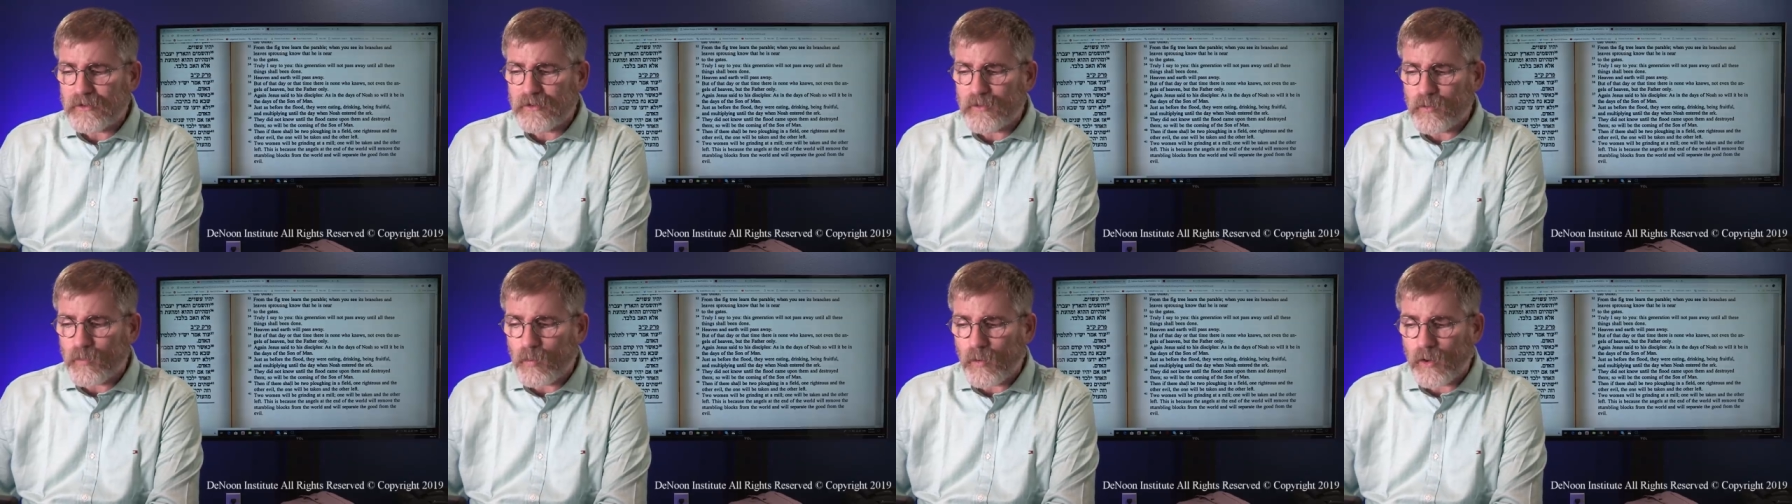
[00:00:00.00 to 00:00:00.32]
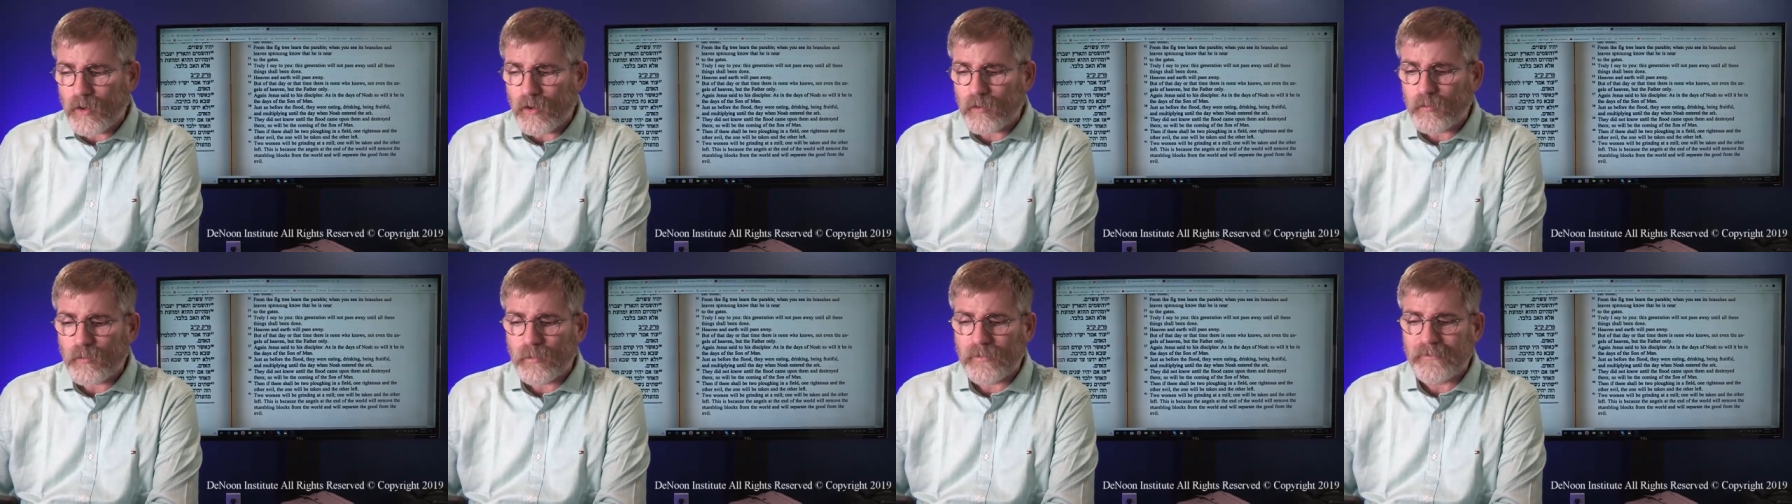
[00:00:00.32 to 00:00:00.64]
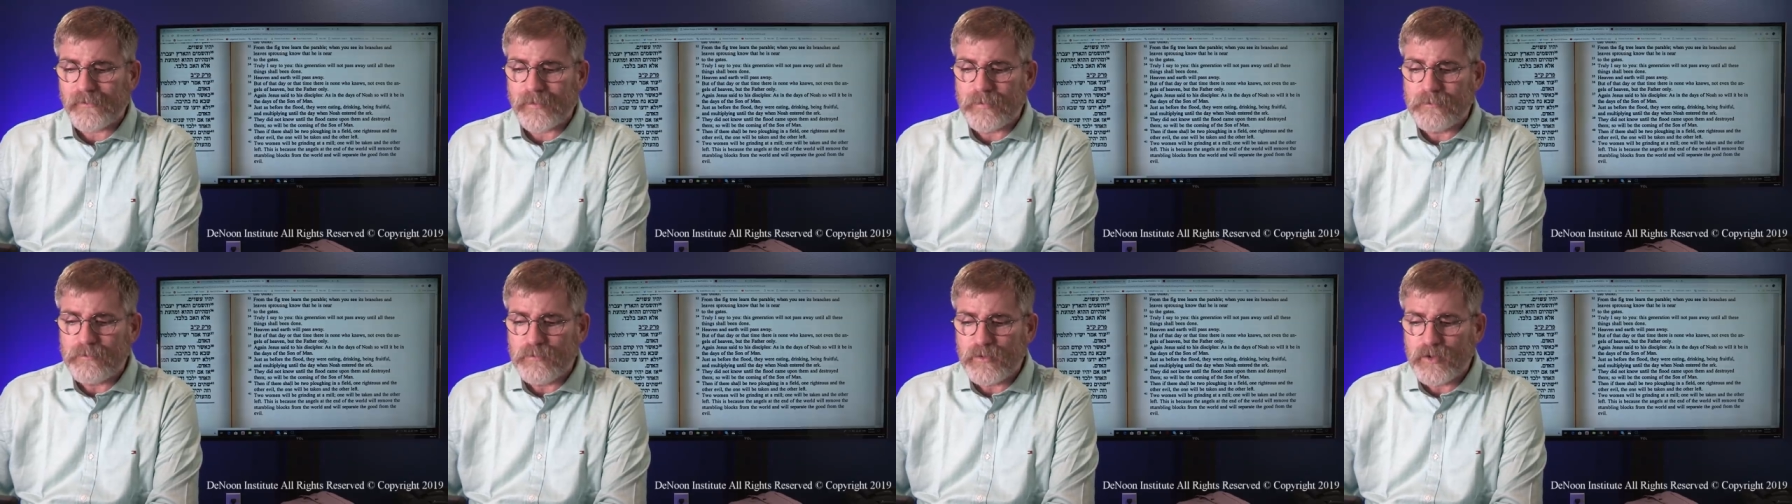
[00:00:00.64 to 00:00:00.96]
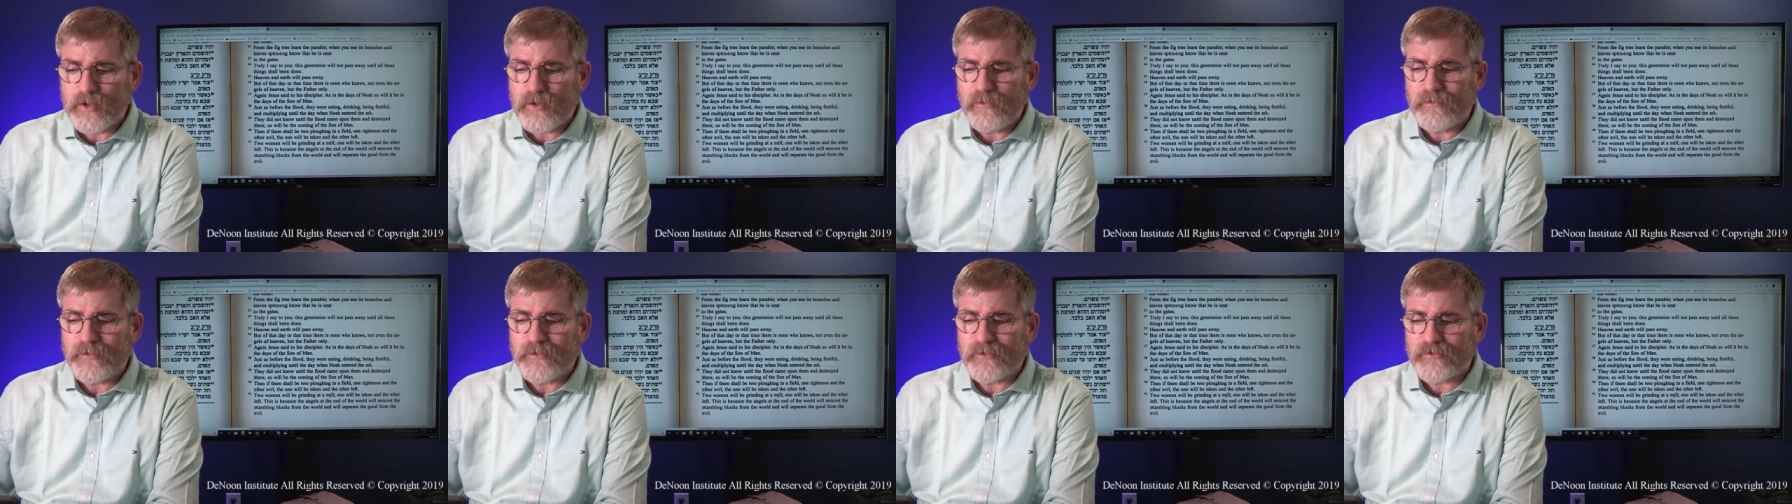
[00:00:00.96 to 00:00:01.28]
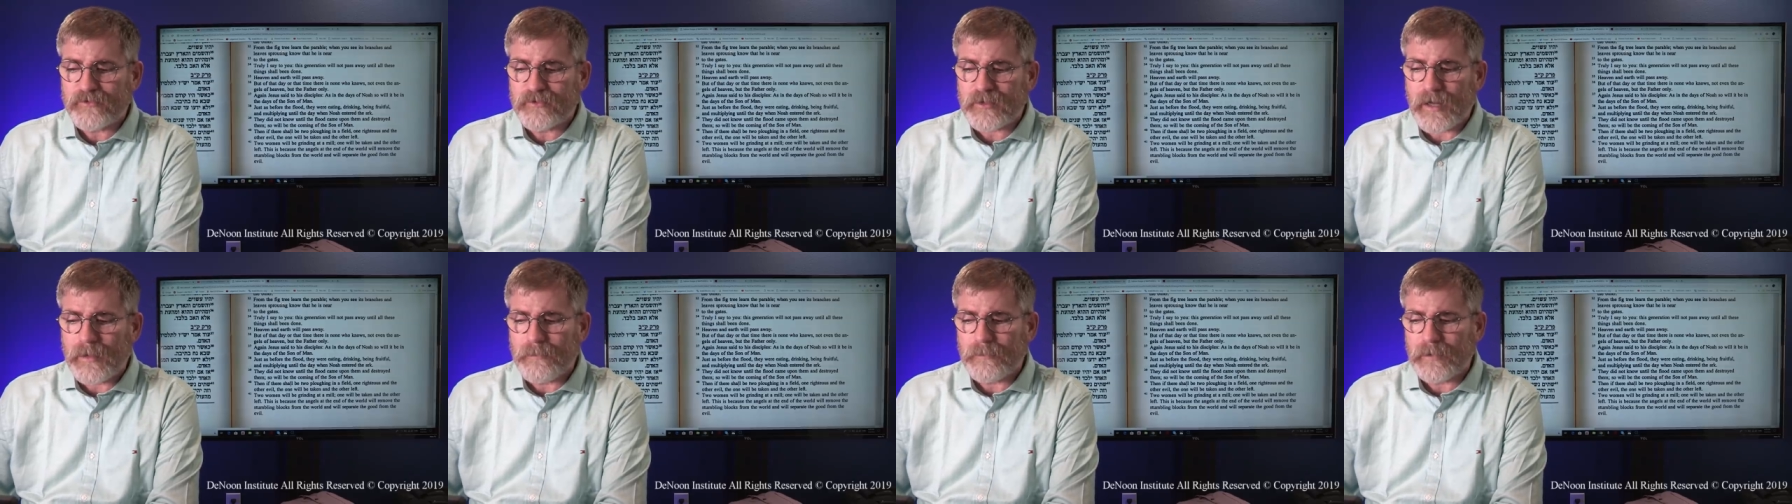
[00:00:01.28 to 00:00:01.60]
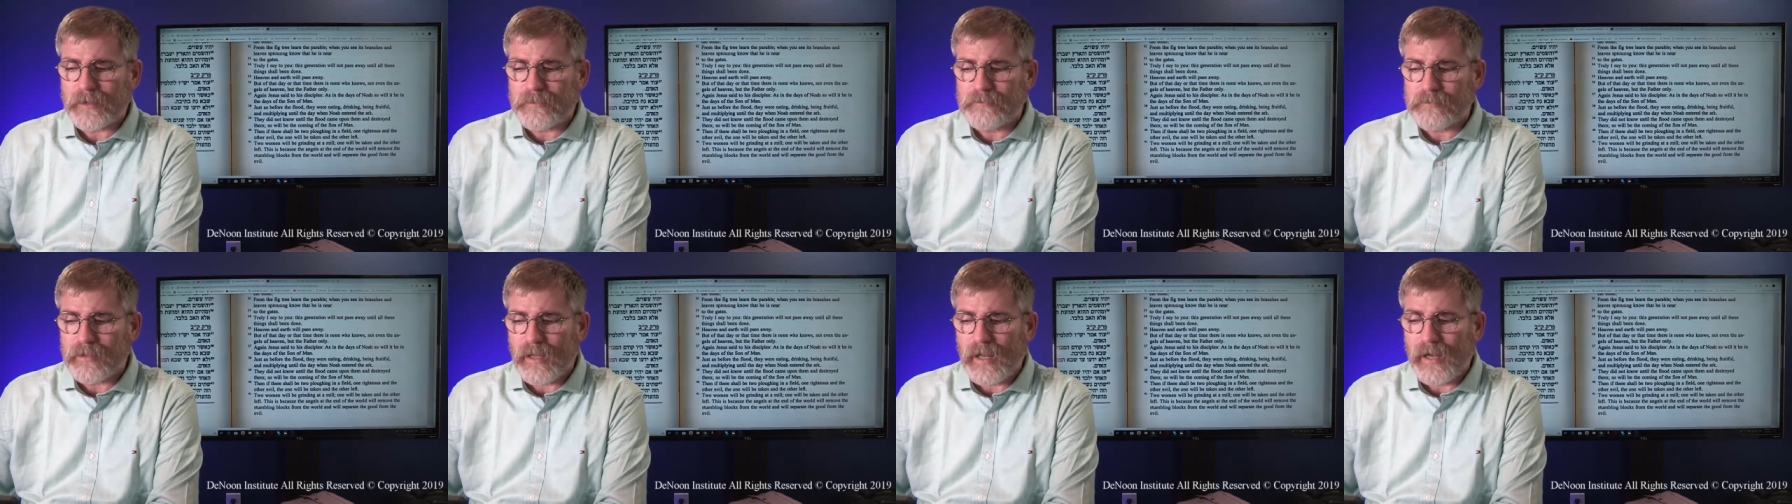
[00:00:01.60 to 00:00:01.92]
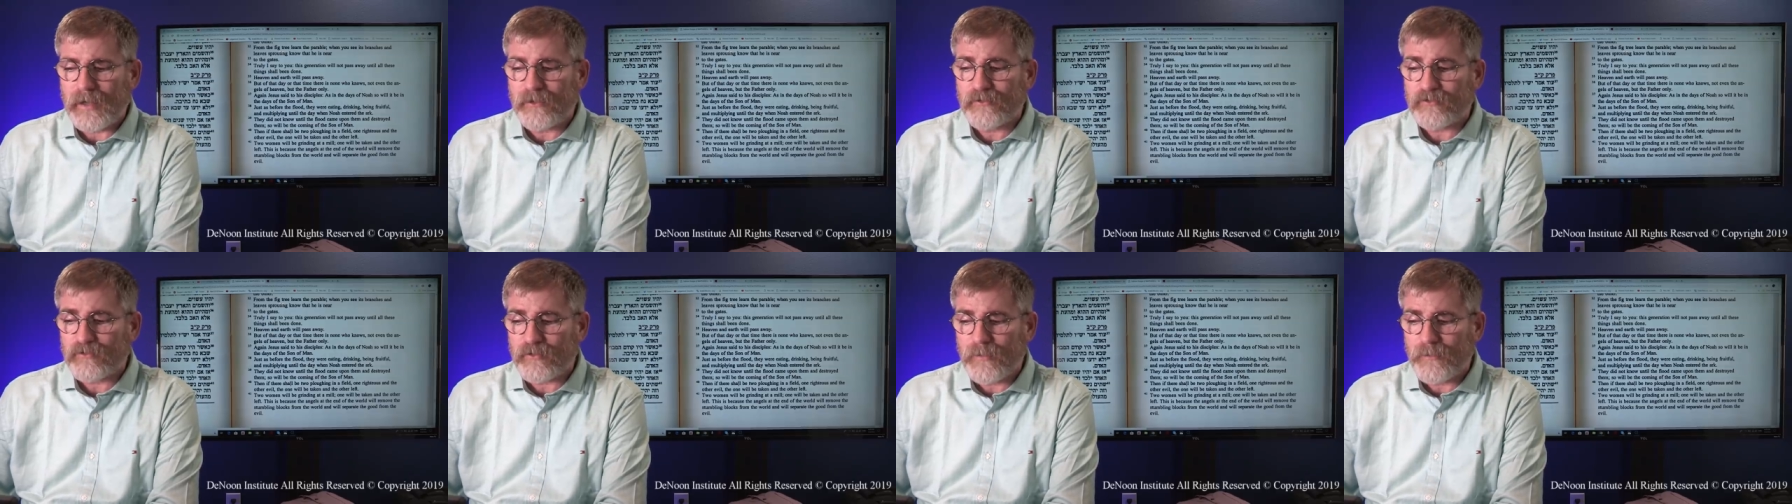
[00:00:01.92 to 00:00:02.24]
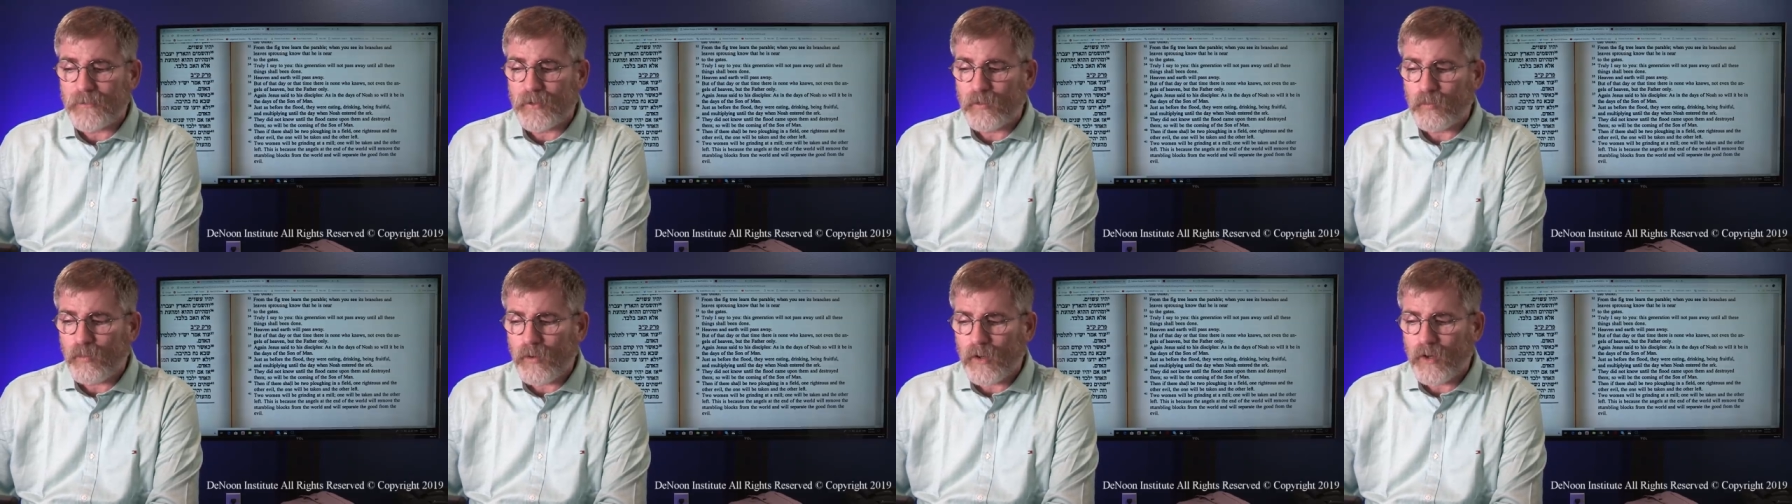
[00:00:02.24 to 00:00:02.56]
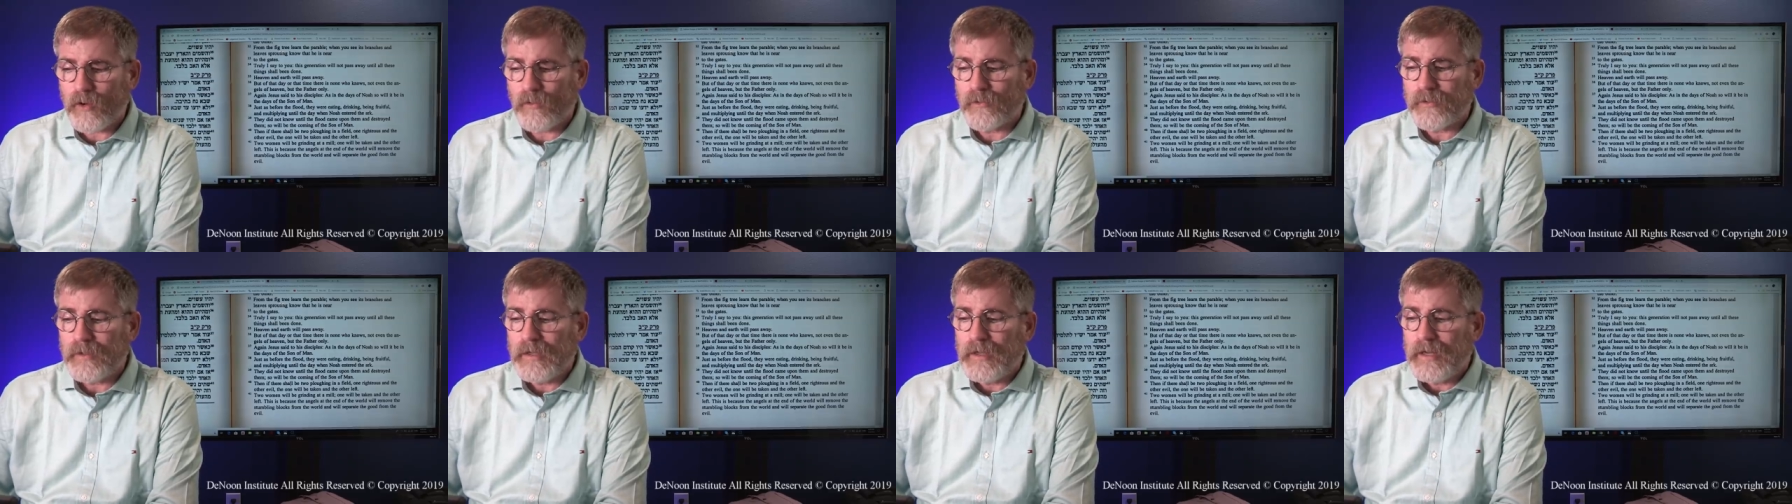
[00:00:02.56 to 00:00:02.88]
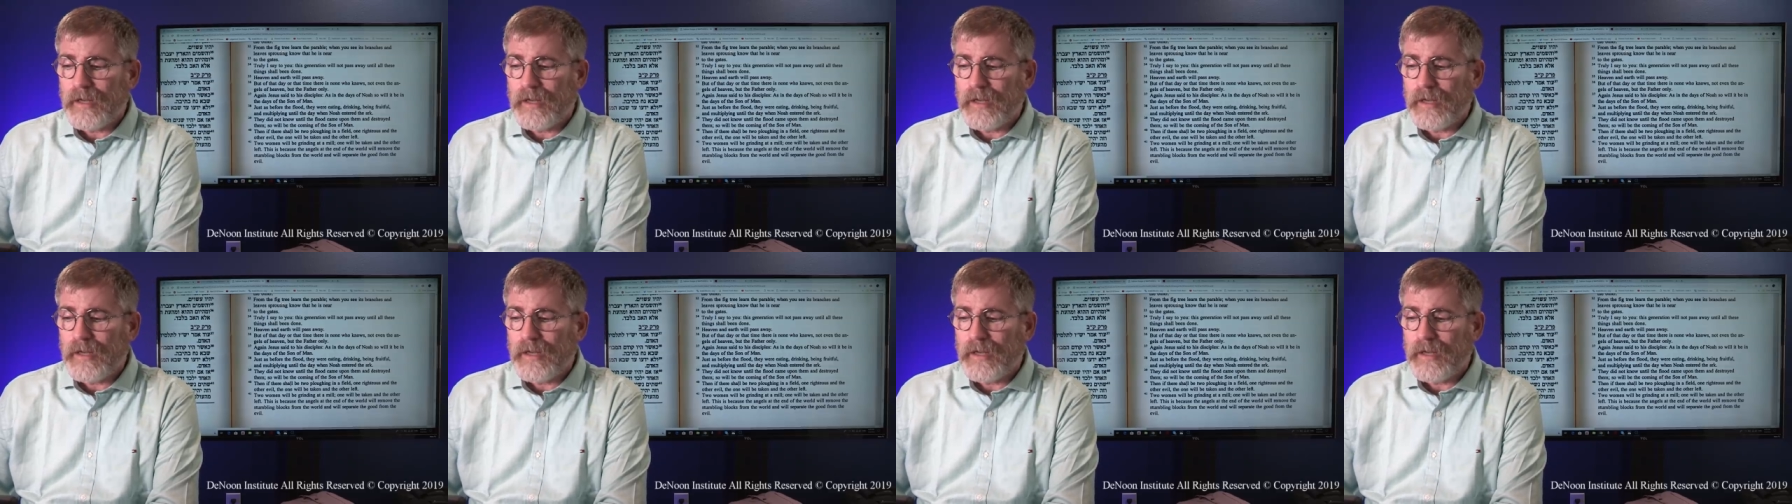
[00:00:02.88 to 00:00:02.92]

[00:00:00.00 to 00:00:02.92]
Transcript: of the world will remove the stumbling blocks from the world